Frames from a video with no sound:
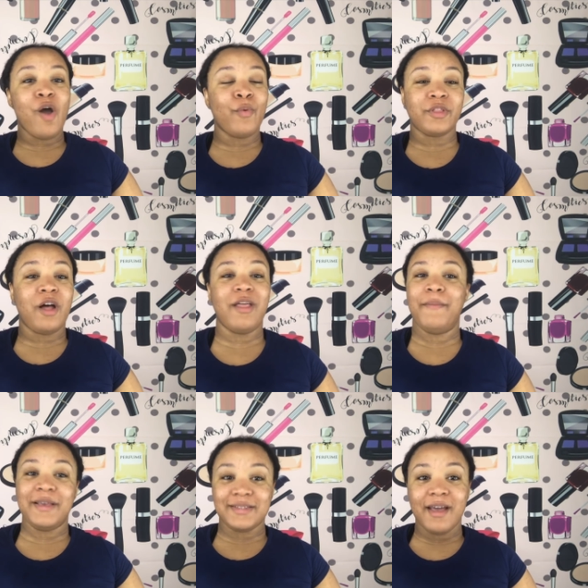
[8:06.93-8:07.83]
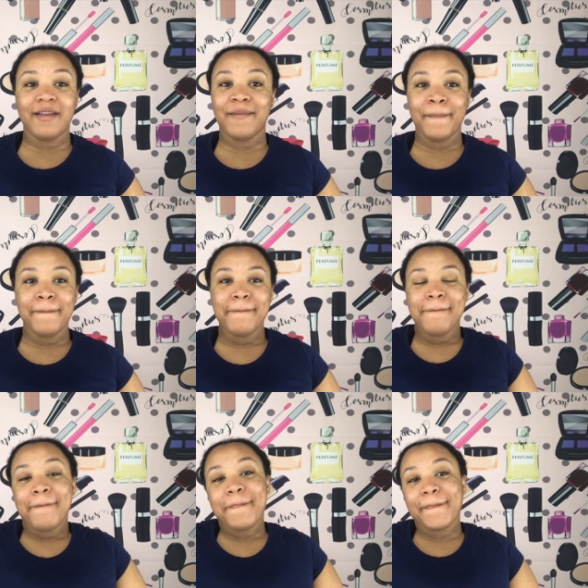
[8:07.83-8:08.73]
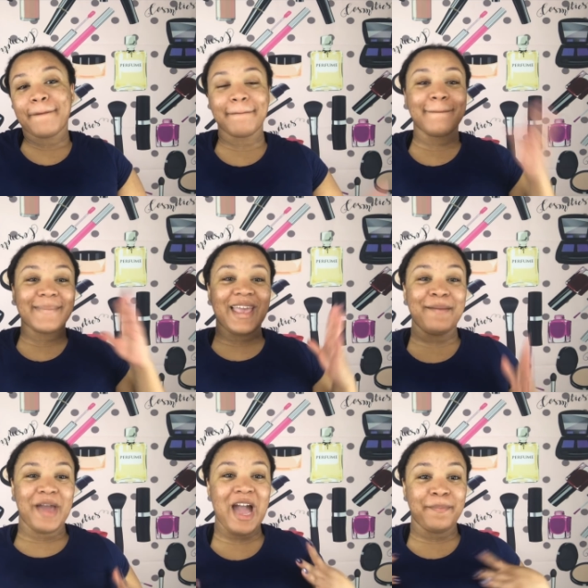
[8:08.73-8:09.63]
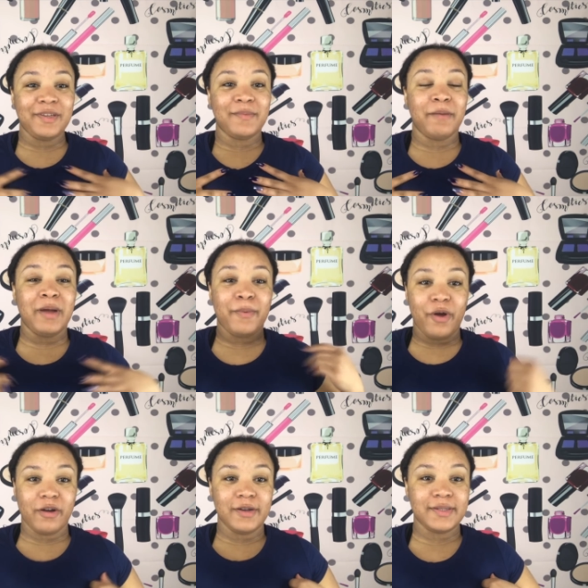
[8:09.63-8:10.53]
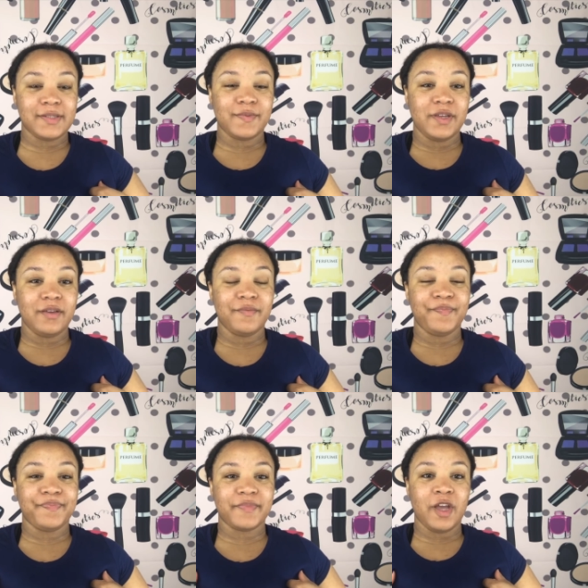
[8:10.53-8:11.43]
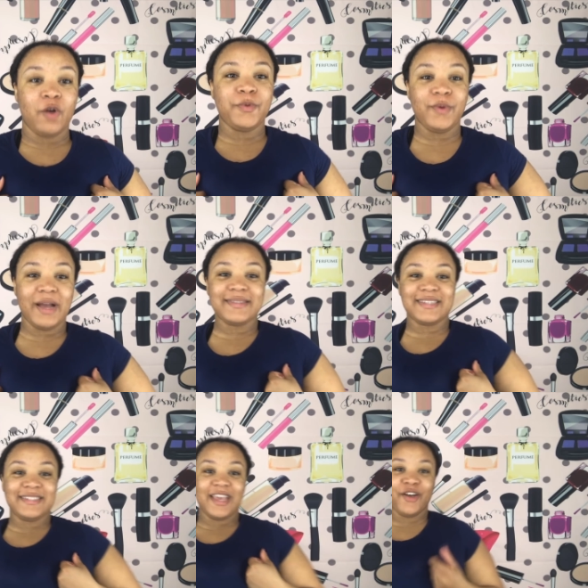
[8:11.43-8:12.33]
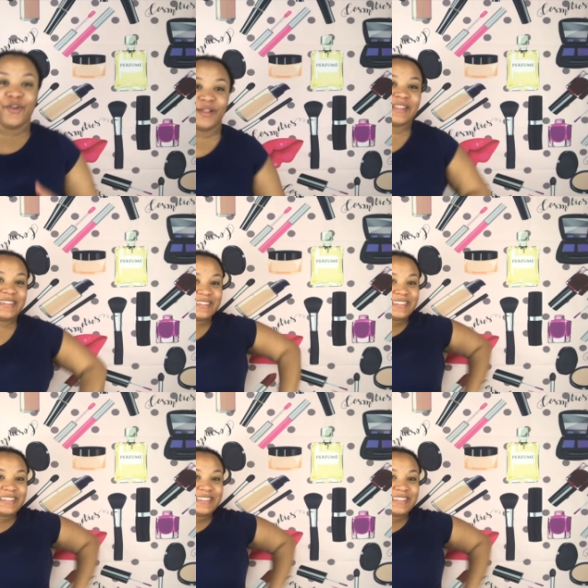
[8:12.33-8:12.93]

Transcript: with all that being said, I'm happy about my progress this week. I hope you guys can tell.